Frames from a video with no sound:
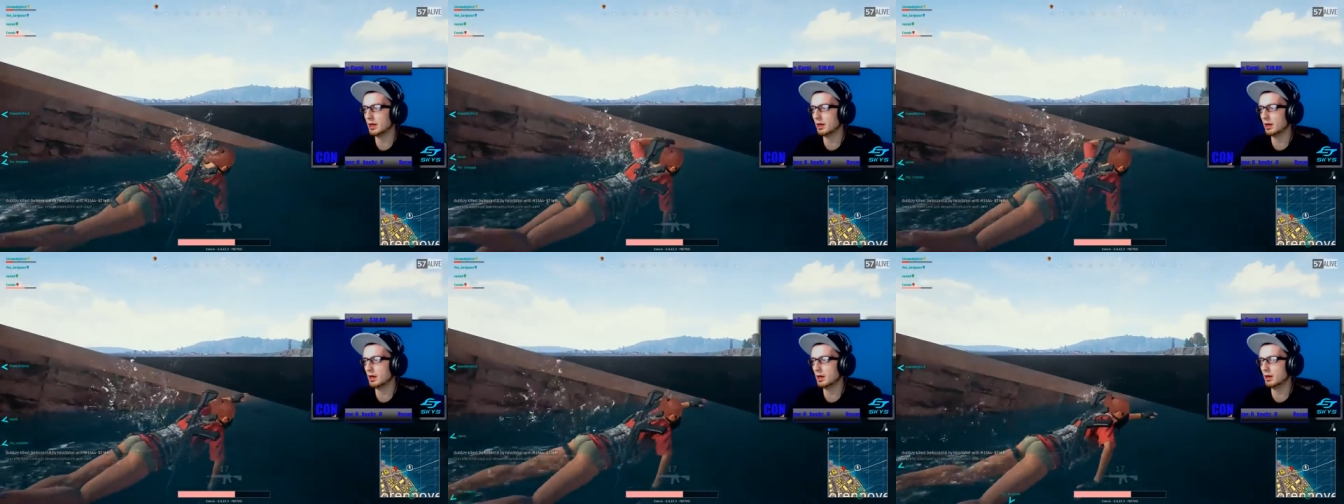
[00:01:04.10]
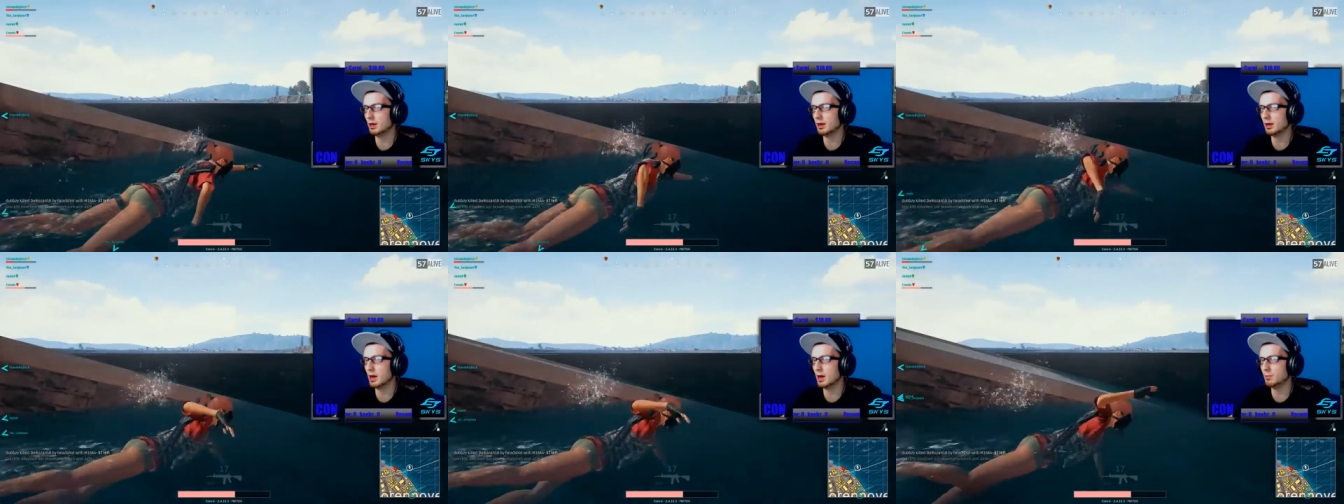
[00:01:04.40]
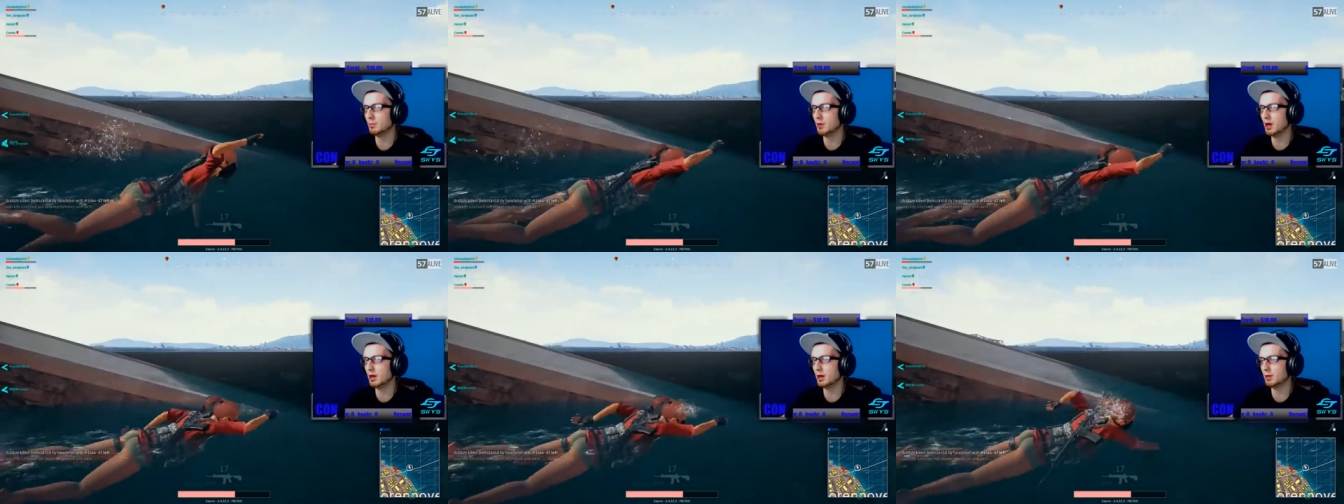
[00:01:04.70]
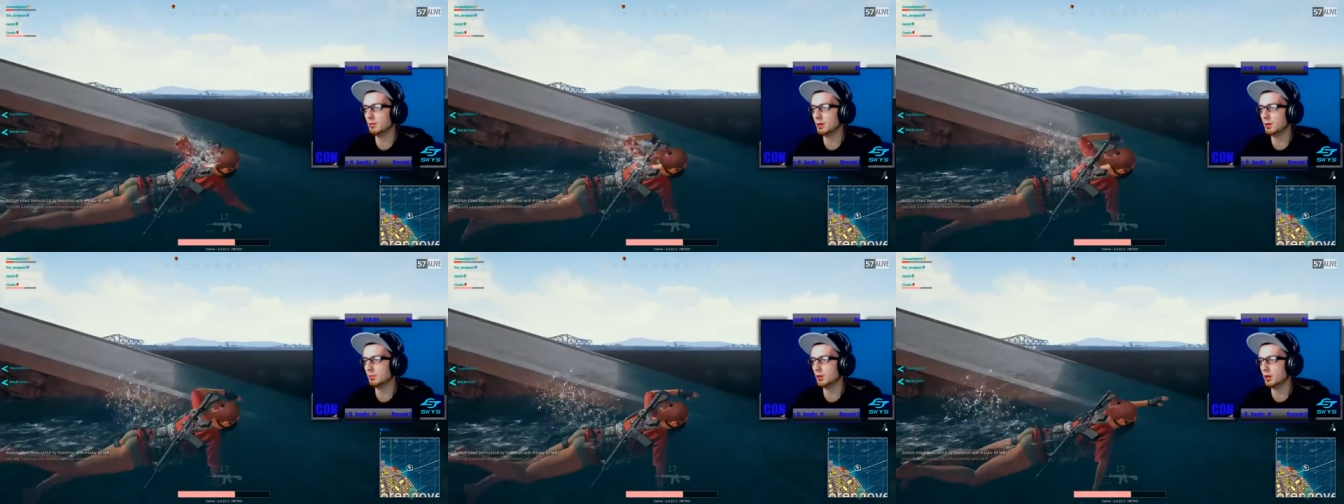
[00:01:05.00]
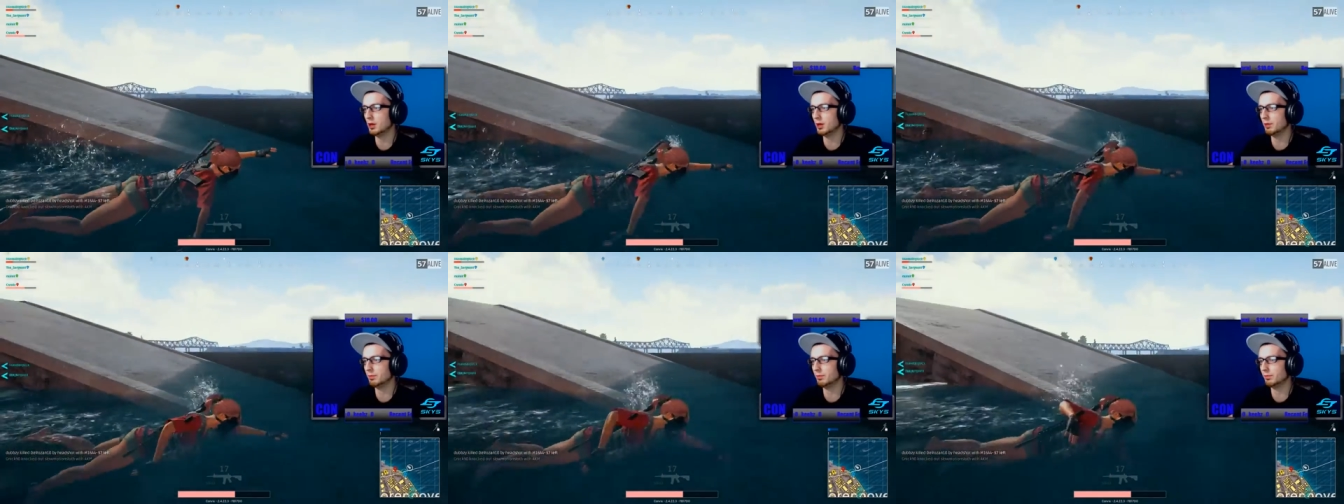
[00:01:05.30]
I, I need help. I'm not up, nice, I'm
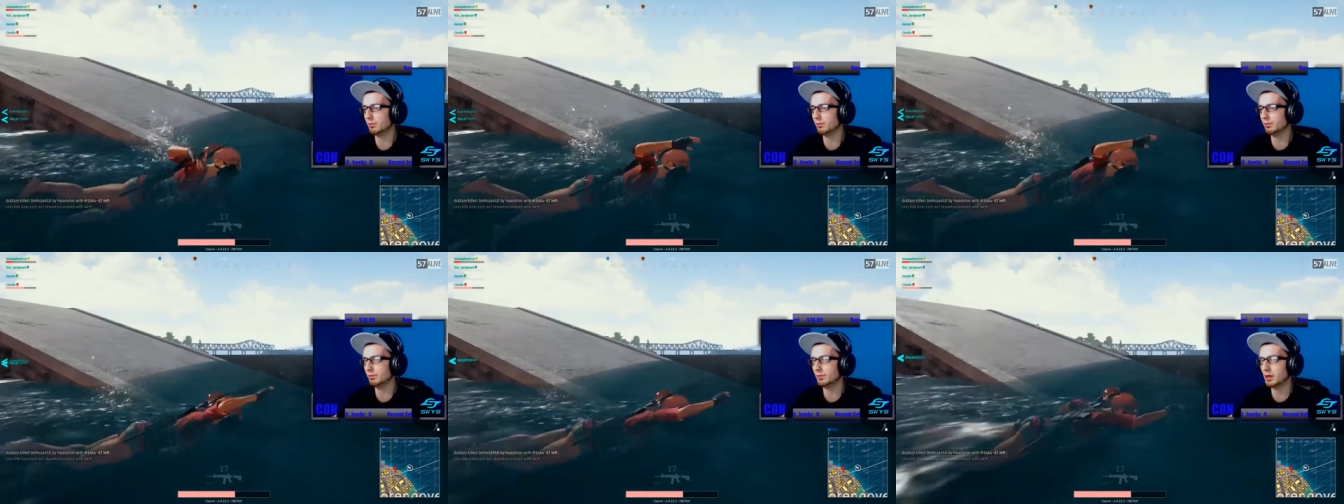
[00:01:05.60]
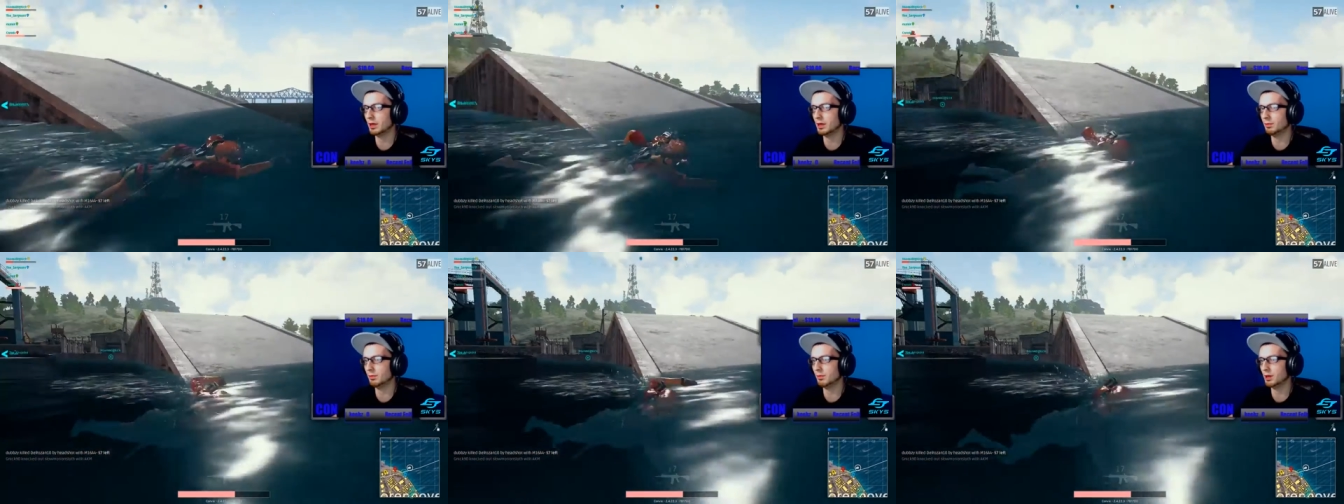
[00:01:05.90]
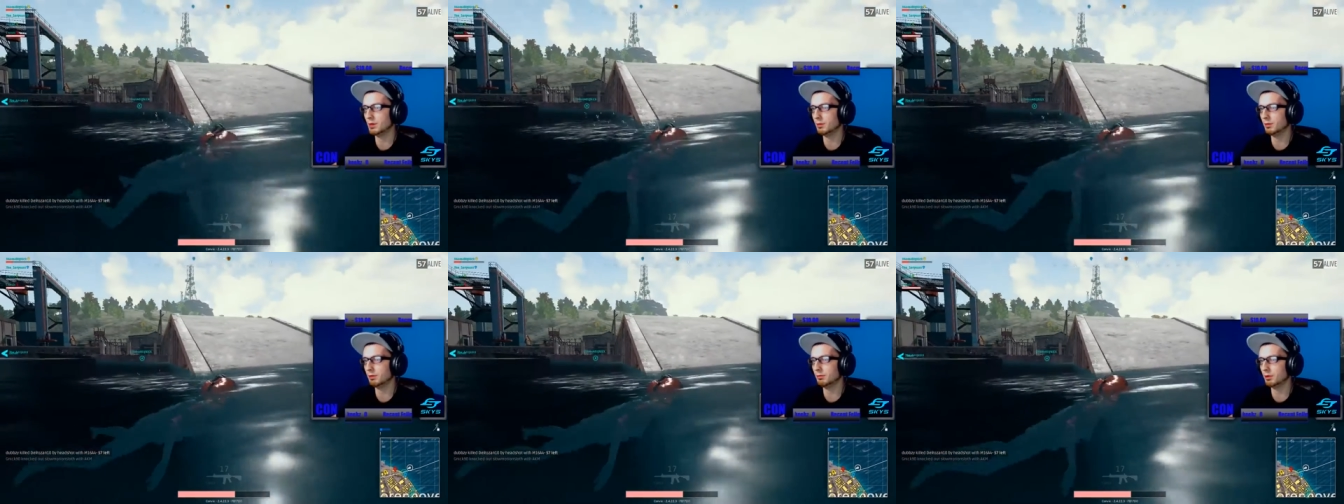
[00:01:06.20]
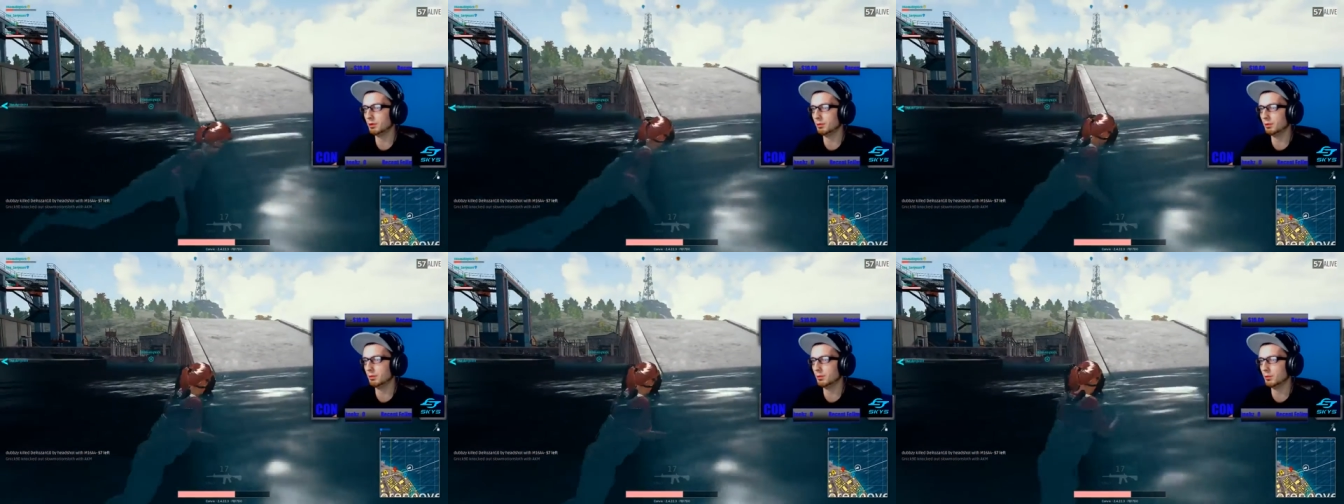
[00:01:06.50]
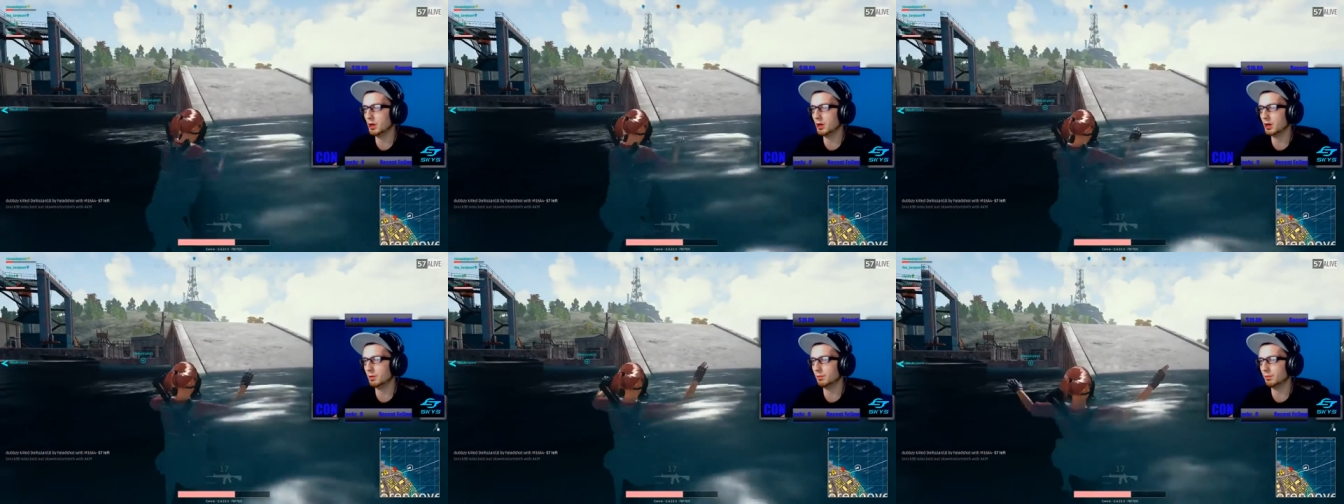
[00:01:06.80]
not nice, up. Nice. I'm coming, I'm coming, I'm
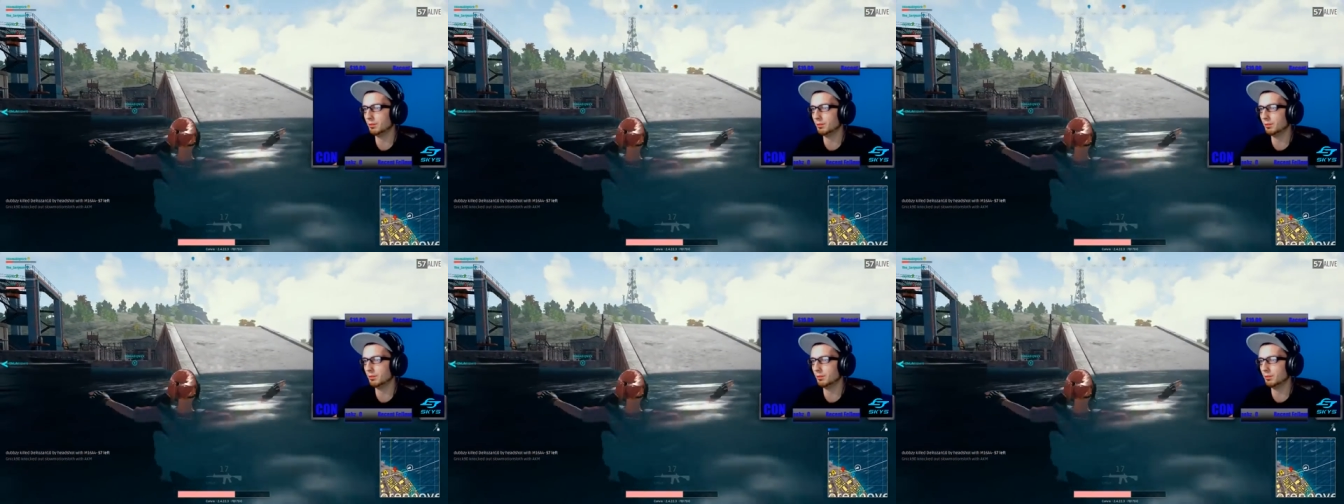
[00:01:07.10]
not up.